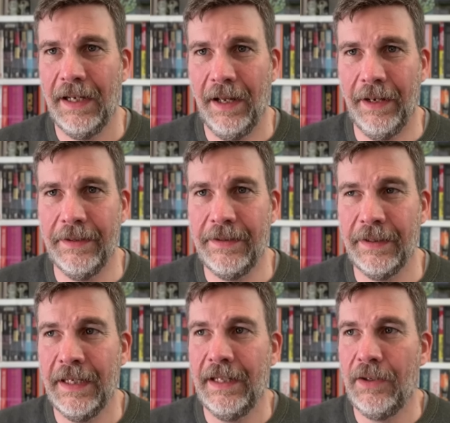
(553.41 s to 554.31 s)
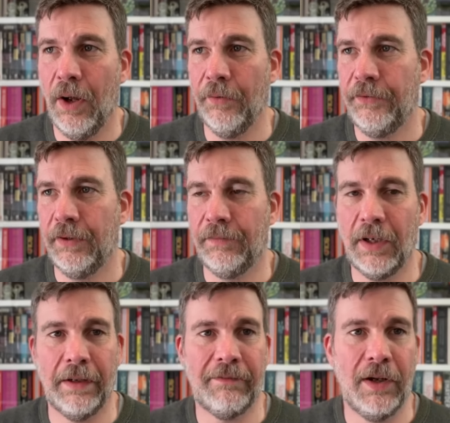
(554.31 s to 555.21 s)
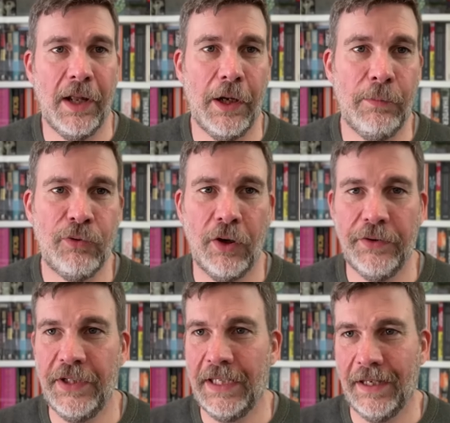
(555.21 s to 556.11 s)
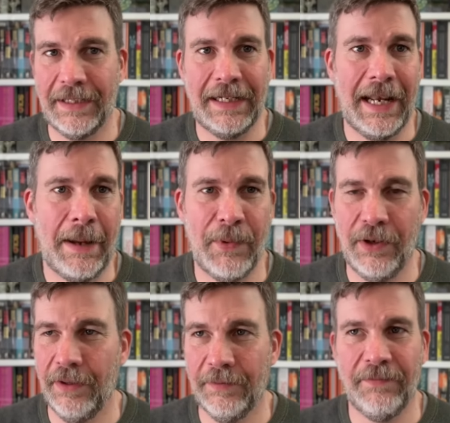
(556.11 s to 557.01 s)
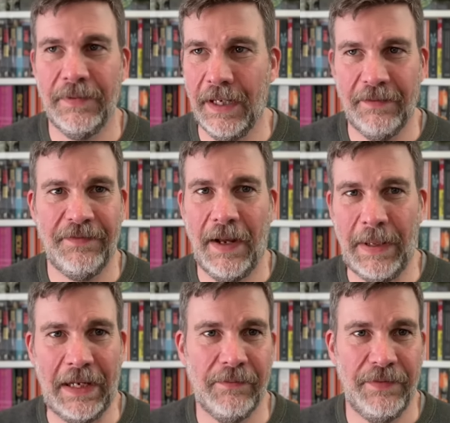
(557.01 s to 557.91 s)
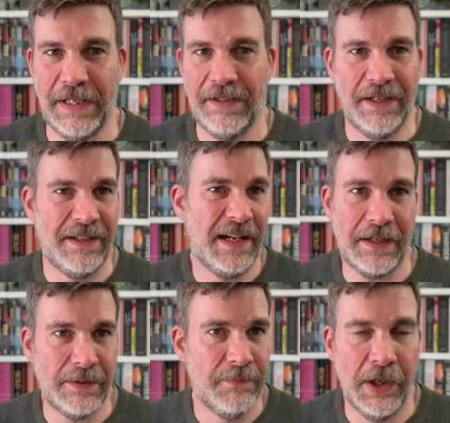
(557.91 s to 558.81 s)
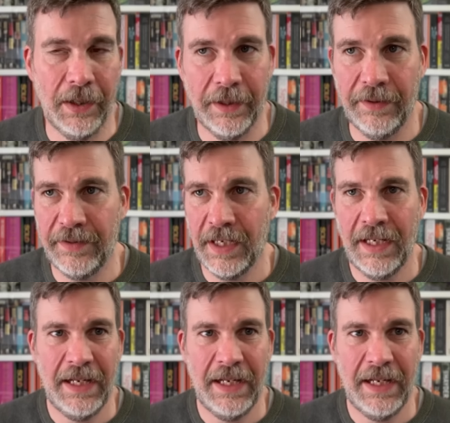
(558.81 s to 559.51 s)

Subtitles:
And lots of kind of globe trotting and glamour and, you know, fab outfits and sex and violence.